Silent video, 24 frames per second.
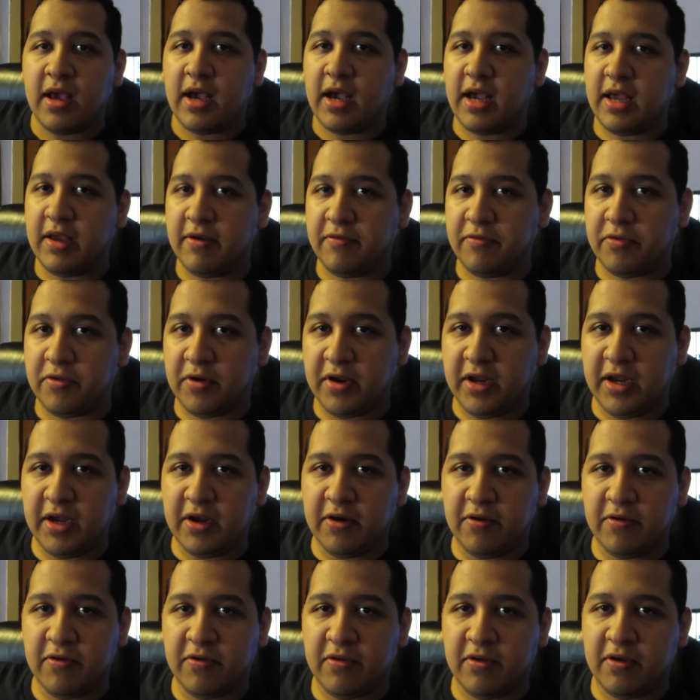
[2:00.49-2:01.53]
I have three
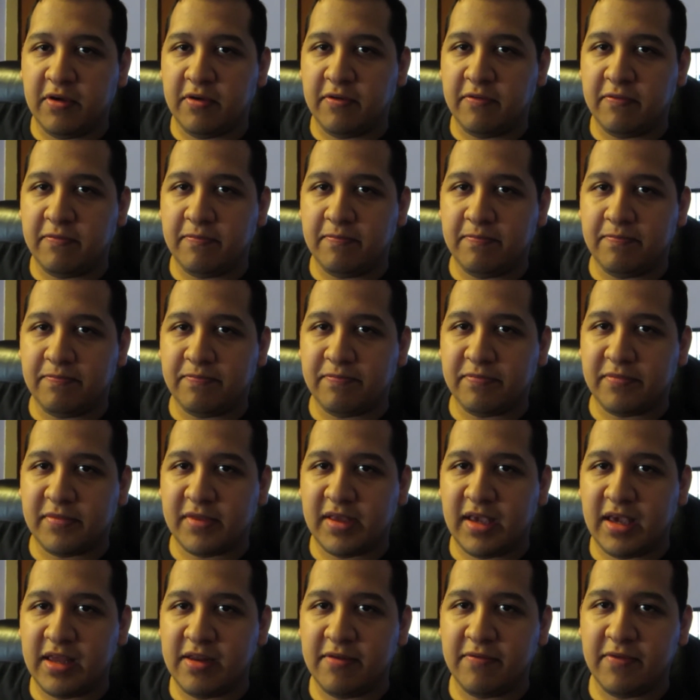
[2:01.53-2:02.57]
years of
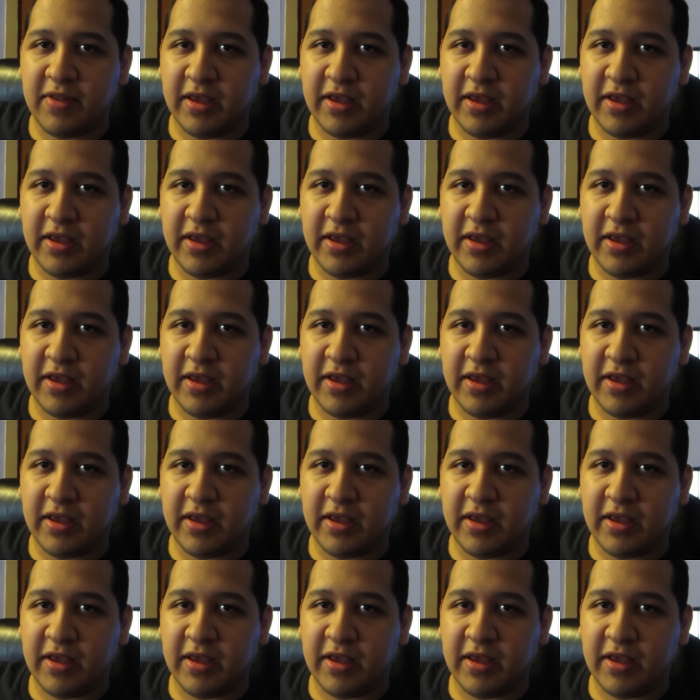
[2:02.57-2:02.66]
kind of